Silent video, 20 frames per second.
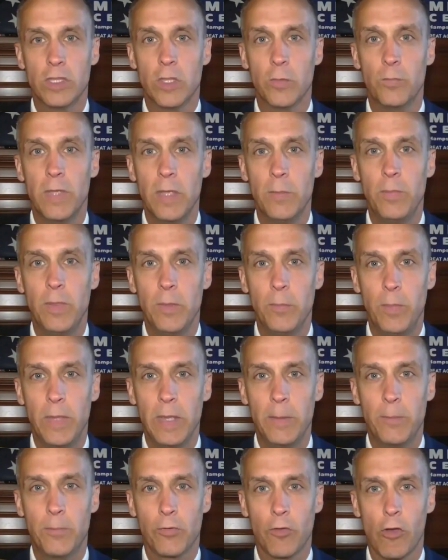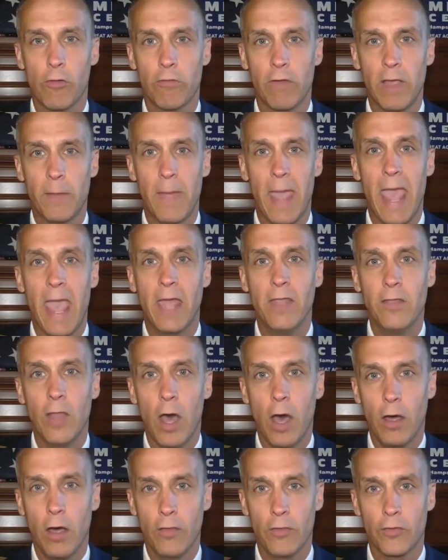with the PPP program
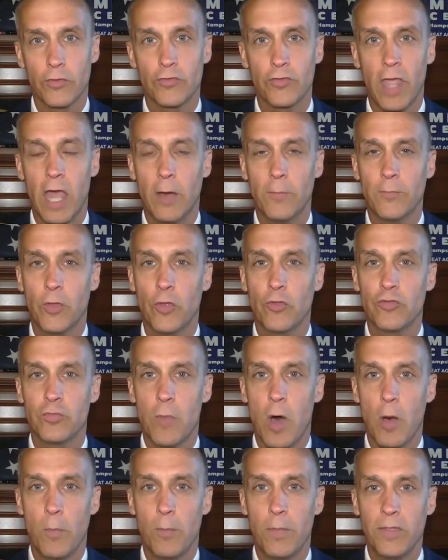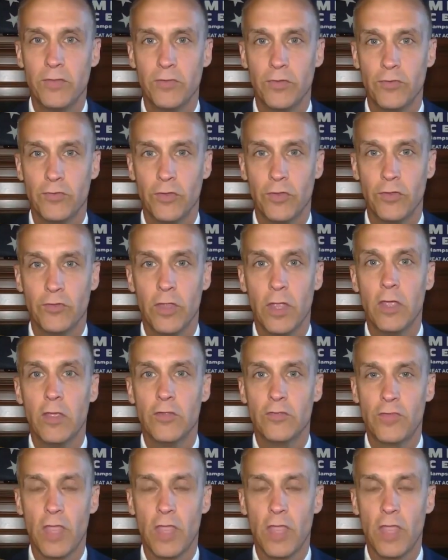and others to help those small businesses